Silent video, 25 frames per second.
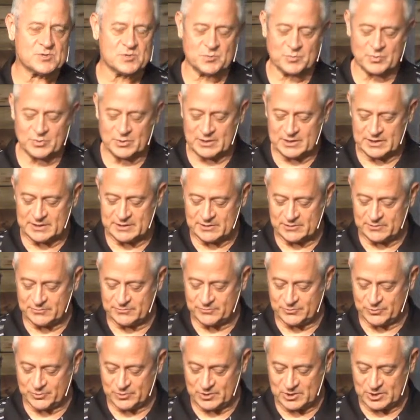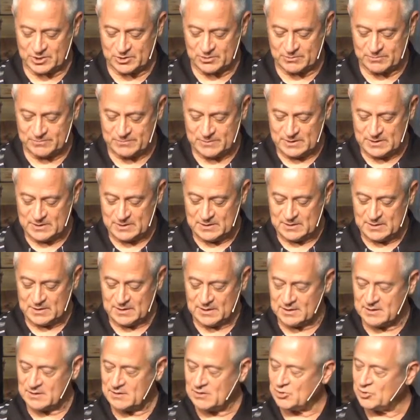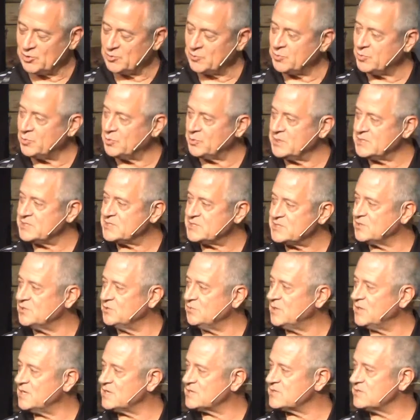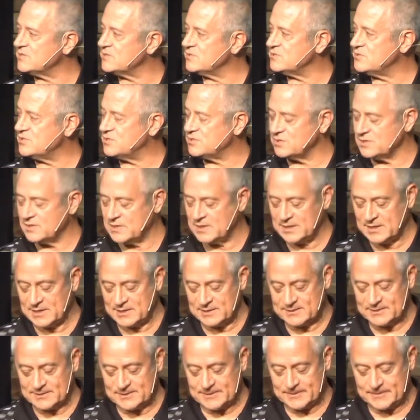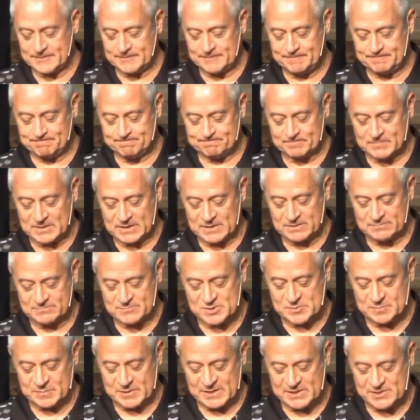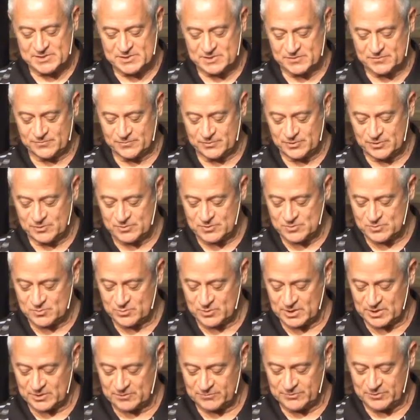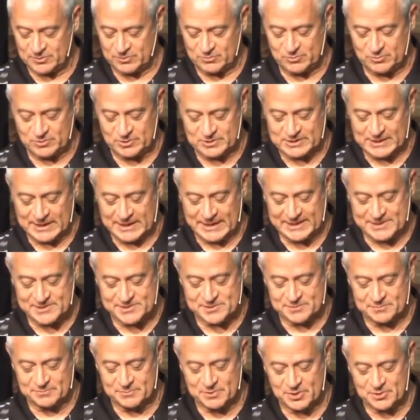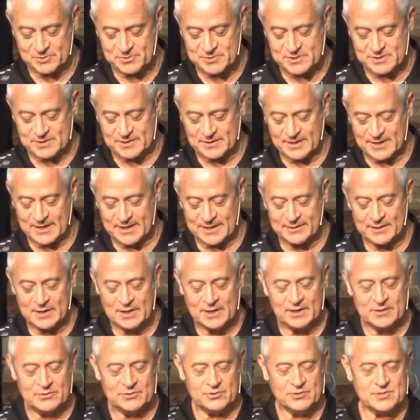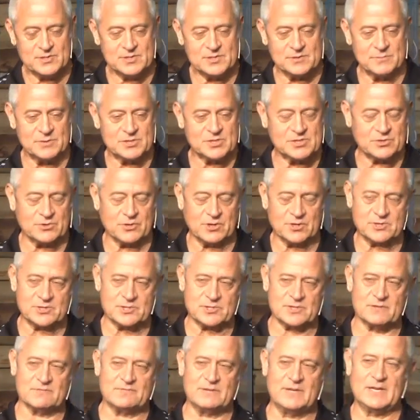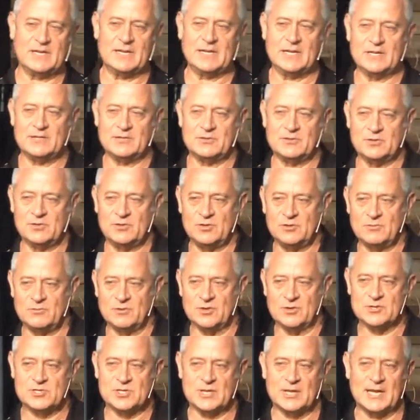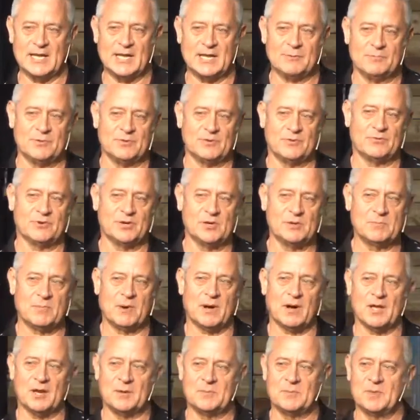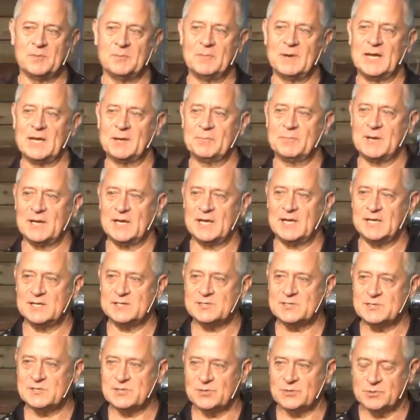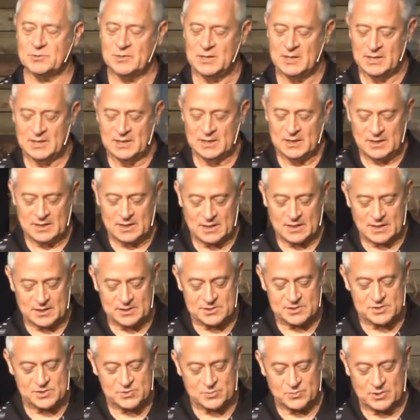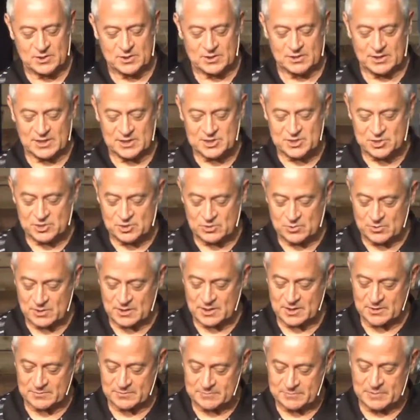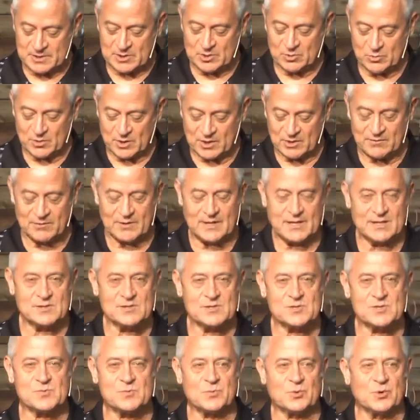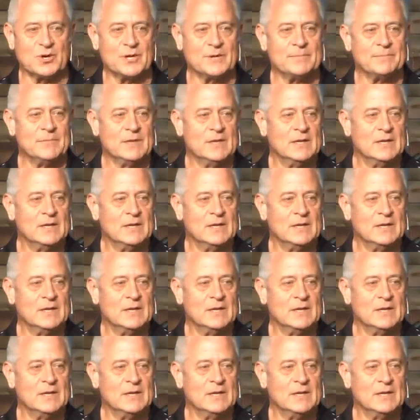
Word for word: are printed there for you, uh, all the points in the message, and um, spaces for you as well if you want to add some notes to that. There are some instructions of getting into the YouVersion app at the very bottom of the back page. So I uh, just want to let you uh, be aware of that this morning